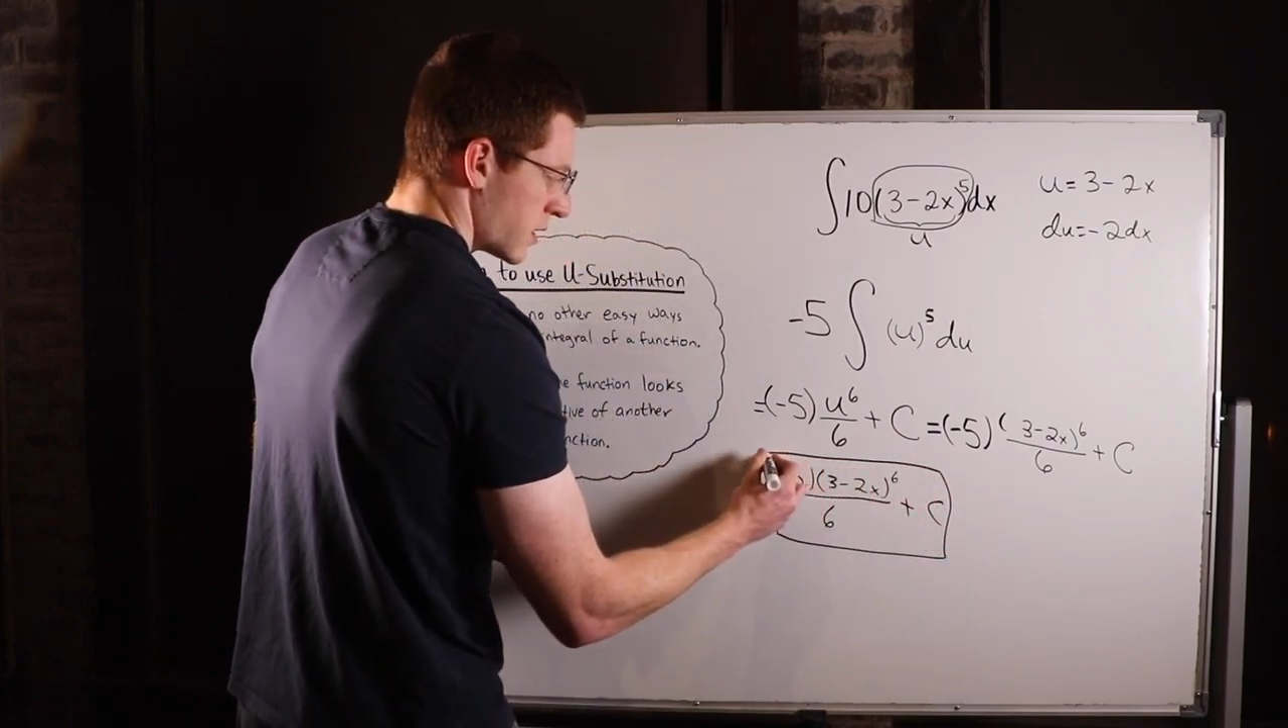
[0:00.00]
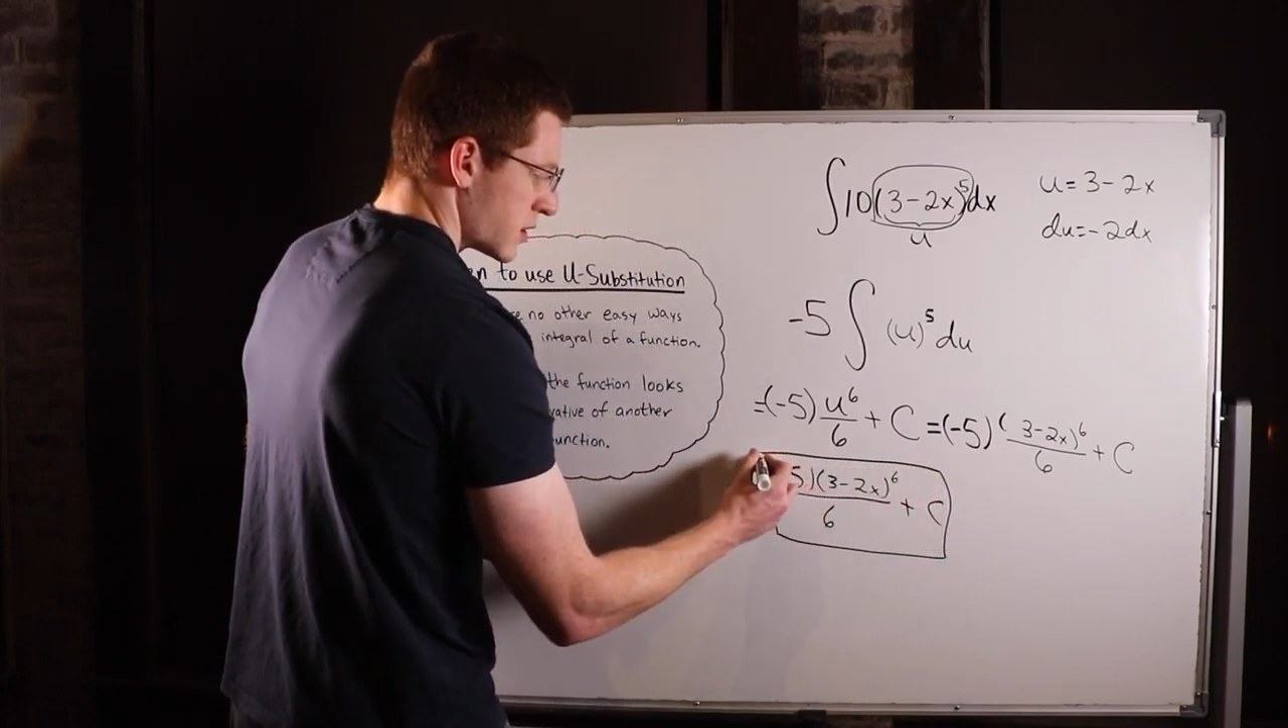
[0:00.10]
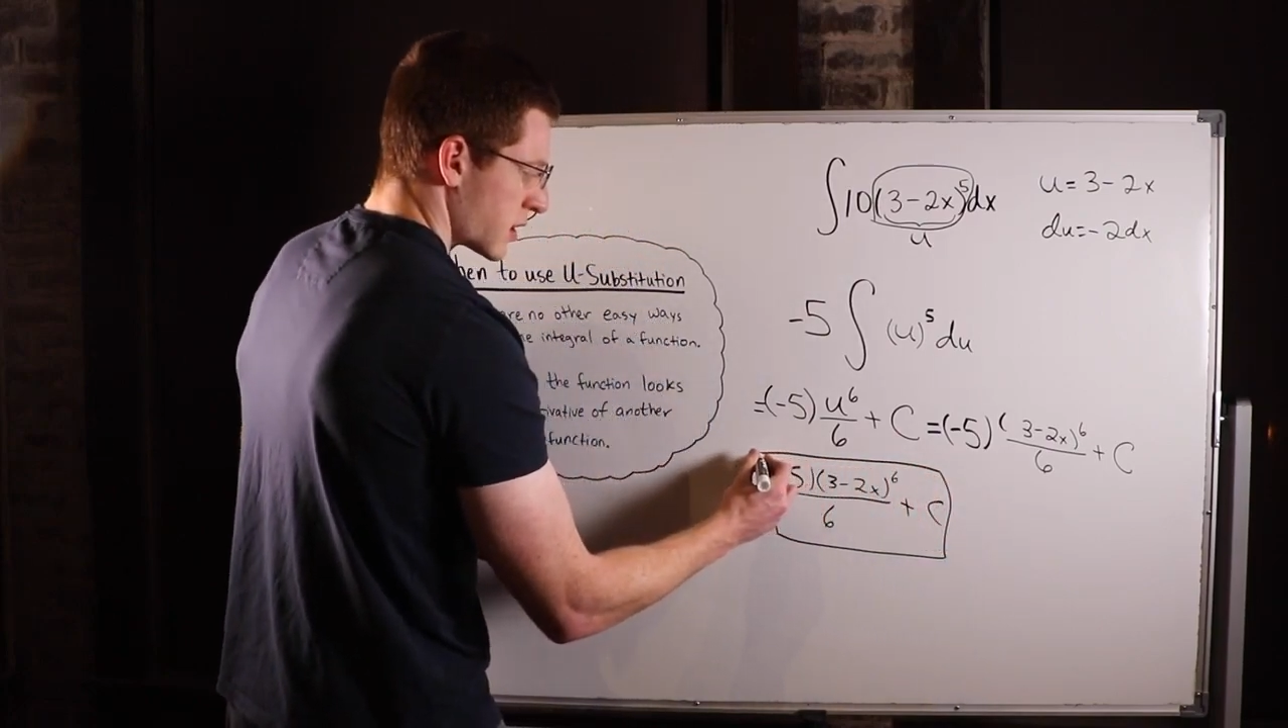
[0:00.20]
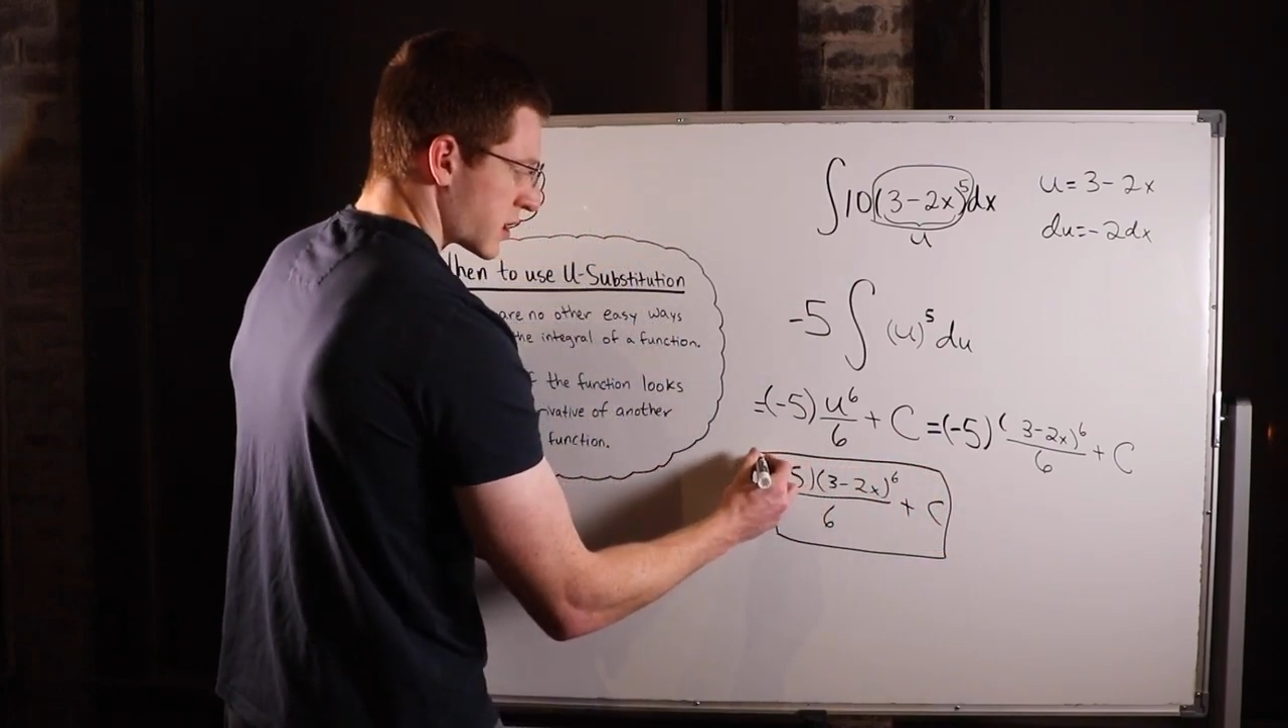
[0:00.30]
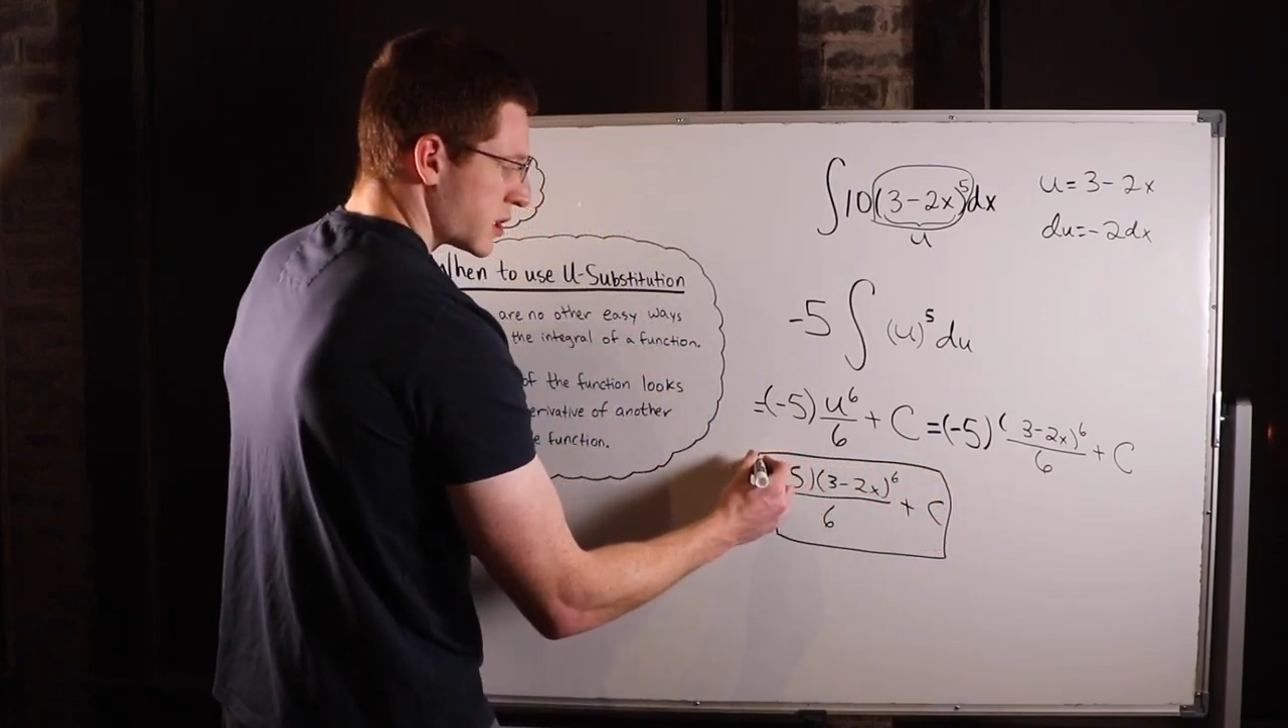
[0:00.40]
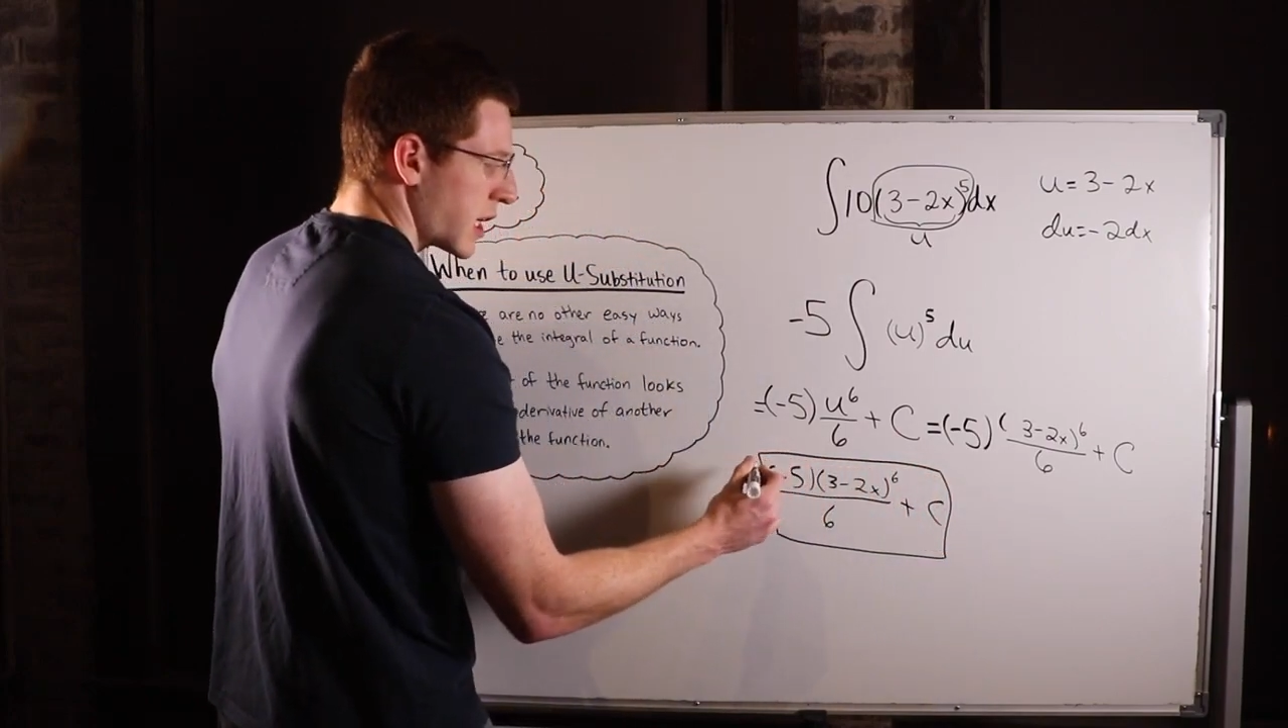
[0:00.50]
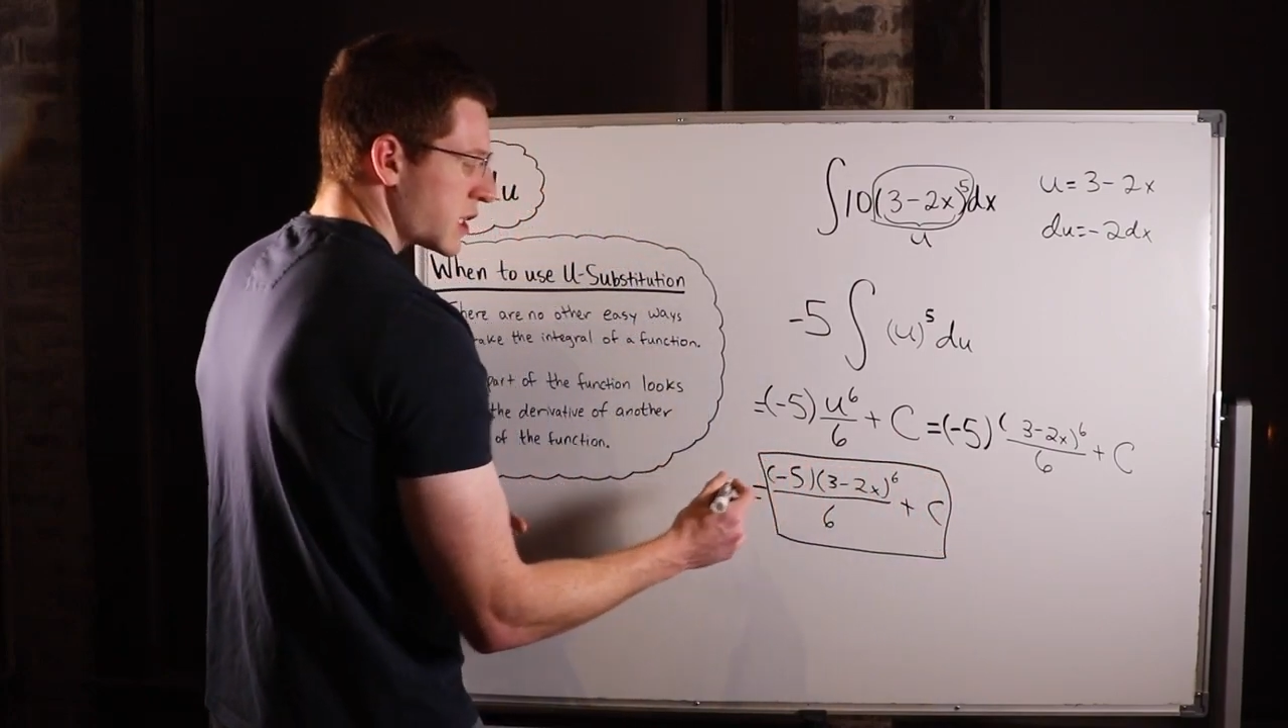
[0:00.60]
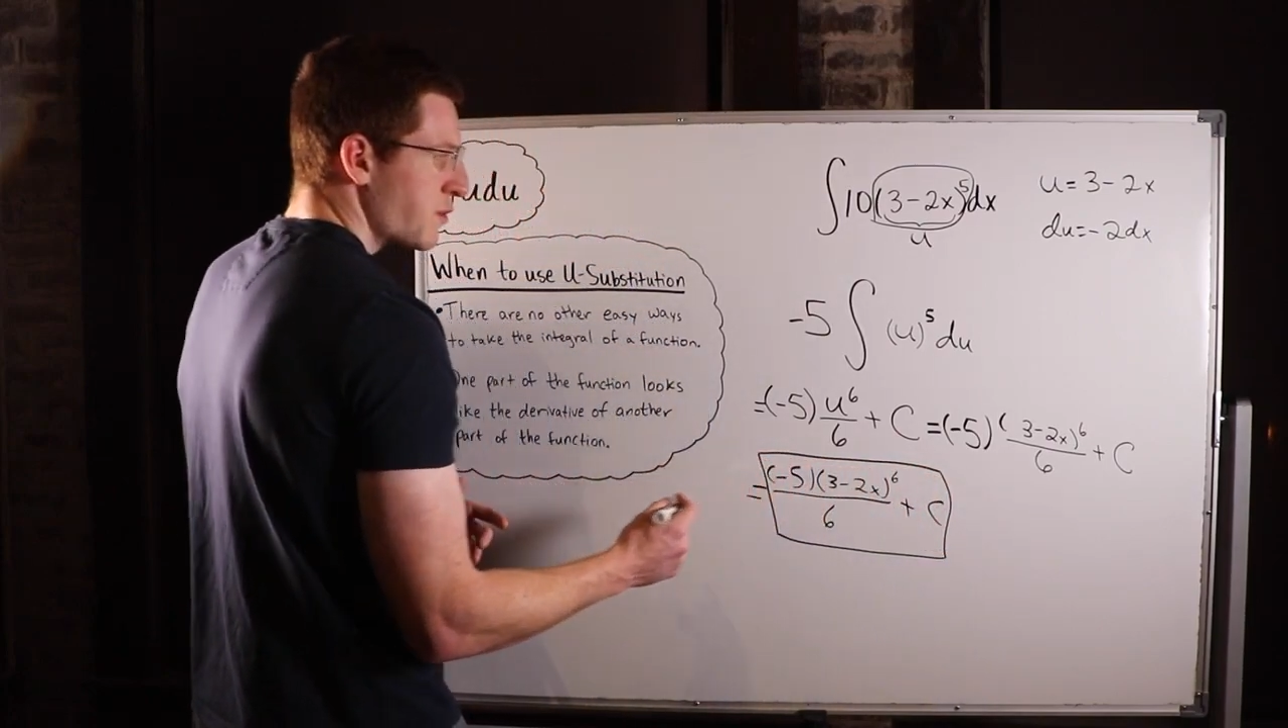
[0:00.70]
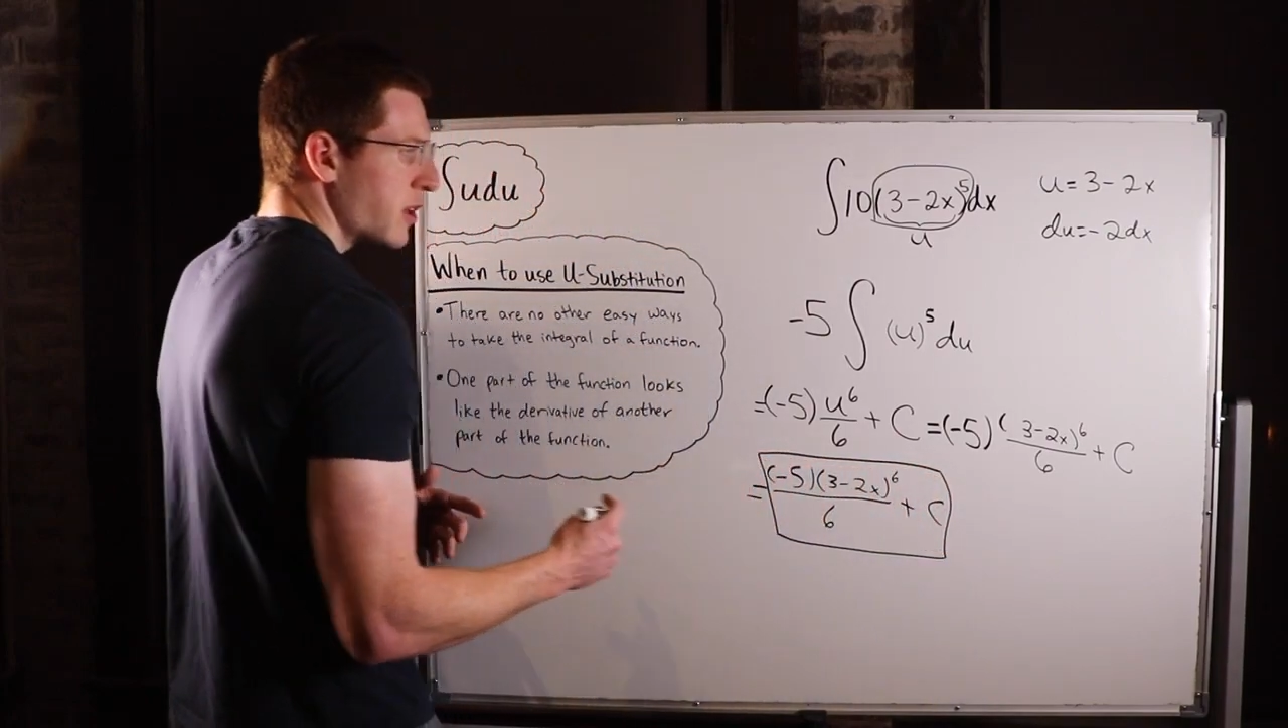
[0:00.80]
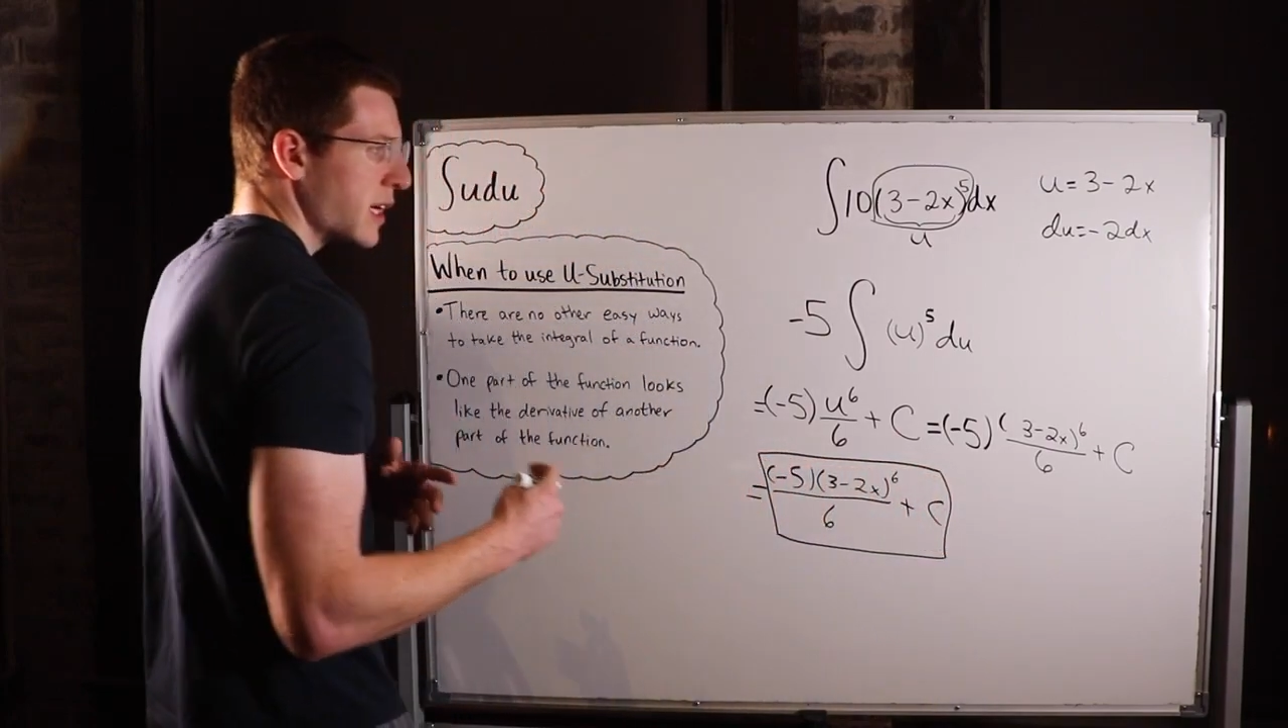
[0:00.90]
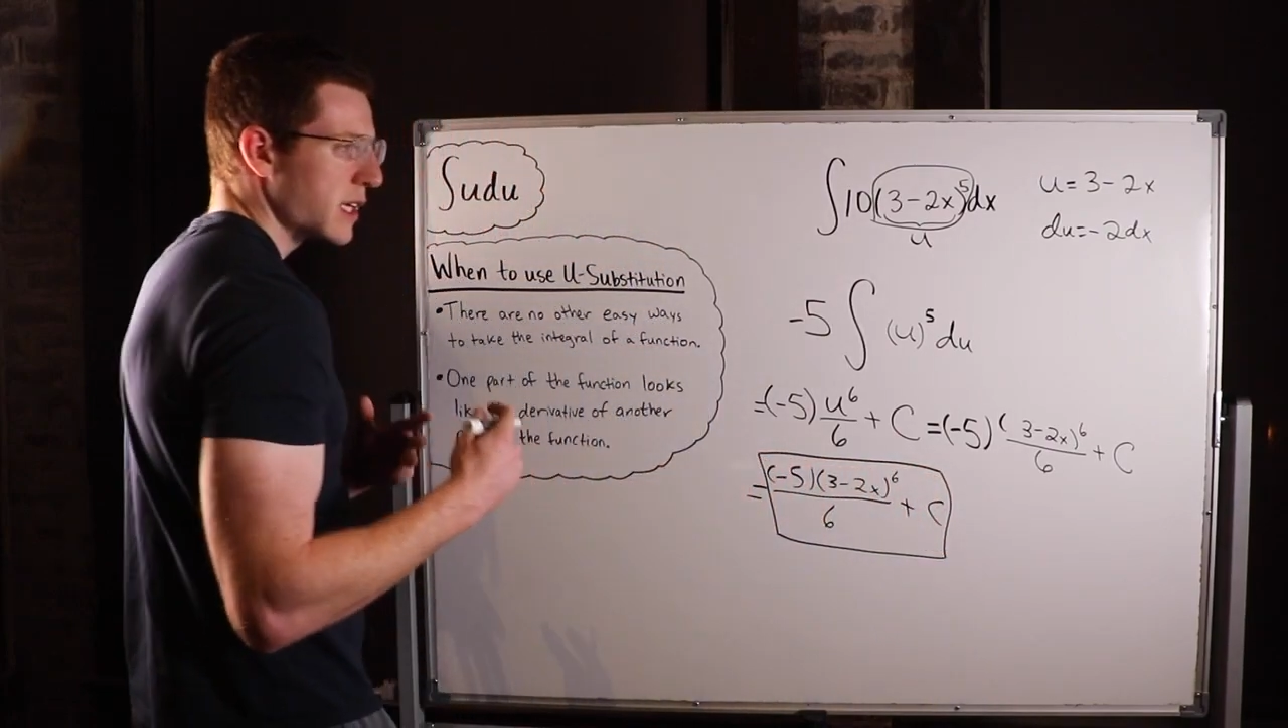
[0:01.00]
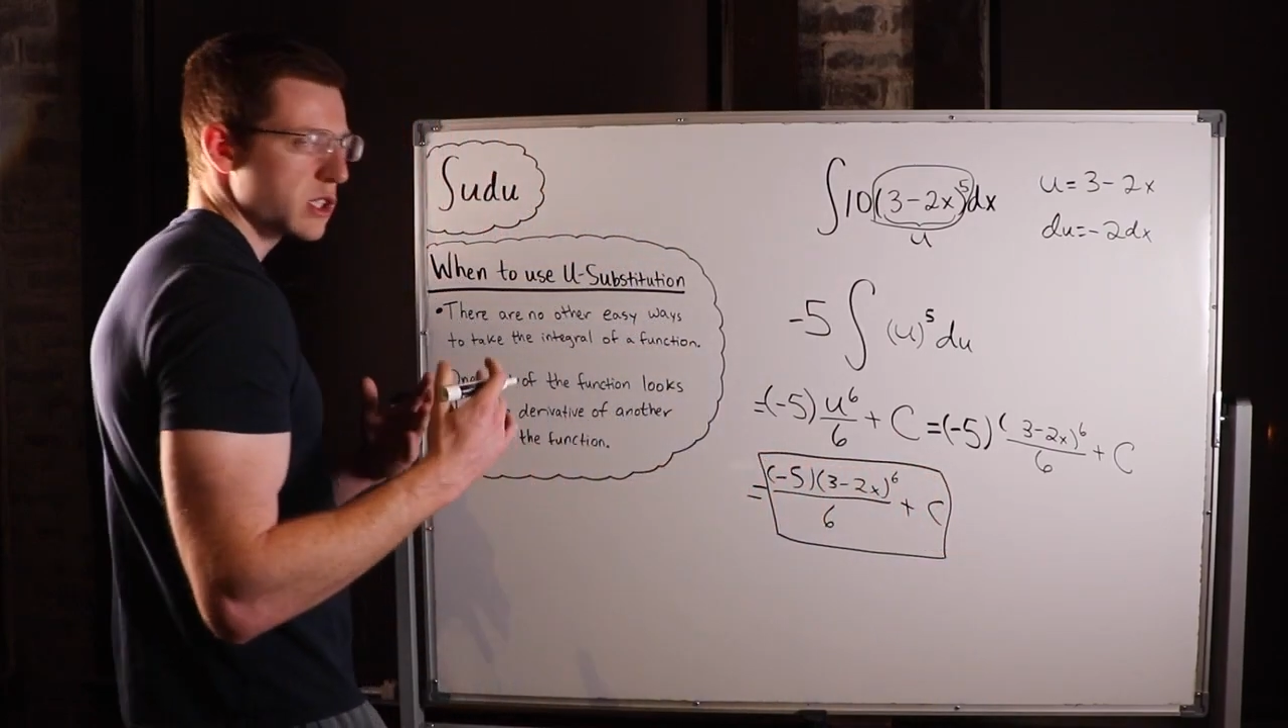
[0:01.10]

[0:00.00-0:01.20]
successfully